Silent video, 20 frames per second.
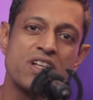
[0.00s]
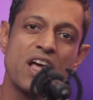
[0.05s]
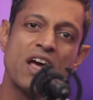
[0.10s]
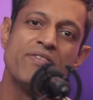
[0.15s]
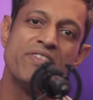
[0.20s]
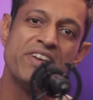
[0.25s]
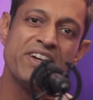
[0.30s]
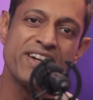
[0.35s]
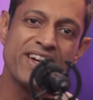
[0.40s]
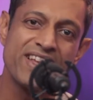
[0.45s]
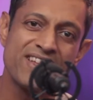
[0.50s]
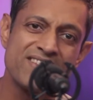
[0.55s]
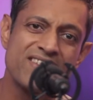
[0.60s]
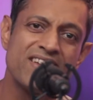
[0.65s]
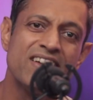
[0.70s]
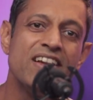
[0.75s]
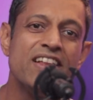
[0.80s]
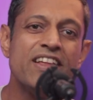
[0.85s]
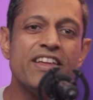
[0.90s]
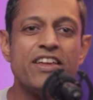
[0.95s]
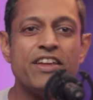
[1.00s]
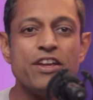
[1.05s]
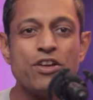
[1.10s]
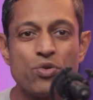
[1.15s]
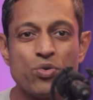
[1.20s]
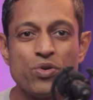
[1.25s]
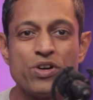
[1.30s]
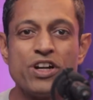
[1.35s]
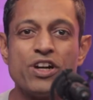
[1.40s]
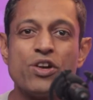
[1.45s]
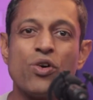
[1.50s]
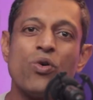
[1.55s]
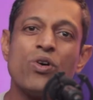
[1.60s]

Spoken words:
I have intentionally included